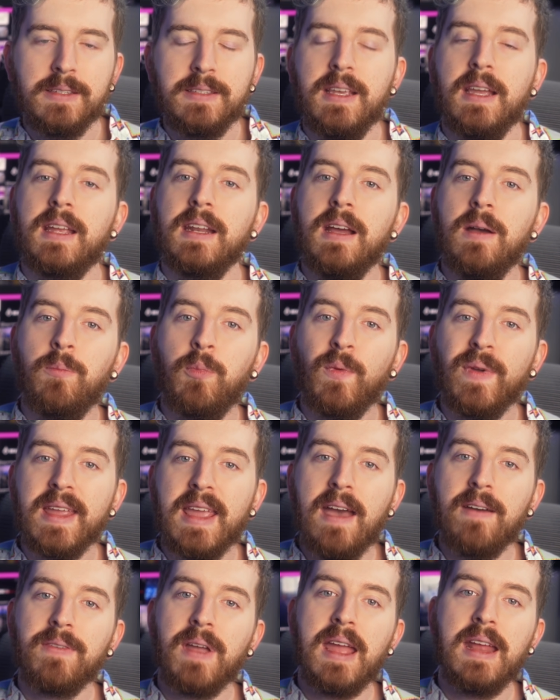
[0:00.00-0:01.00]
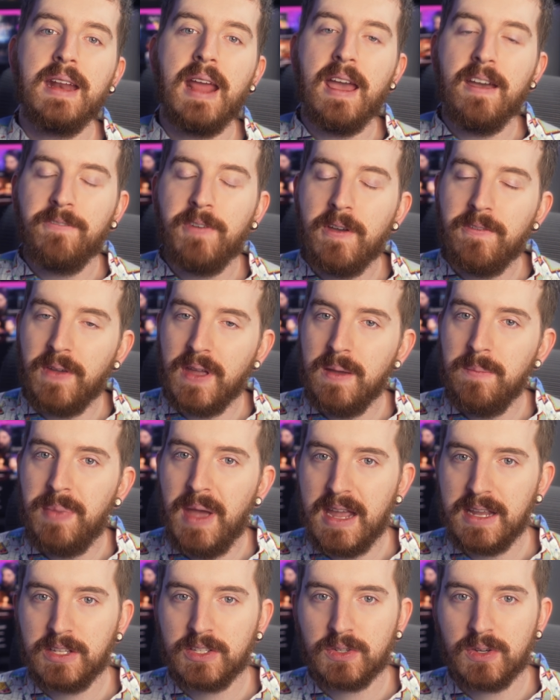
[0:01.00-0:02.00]
Second up, we have an
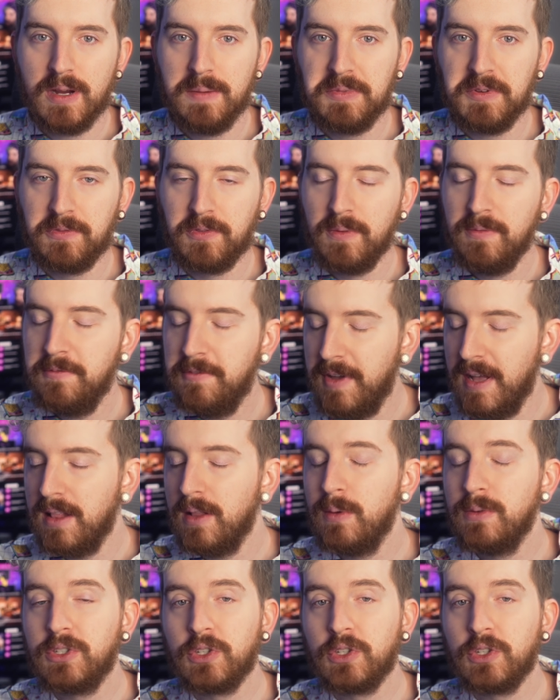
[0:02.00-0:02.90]
FFmpeg script from fellow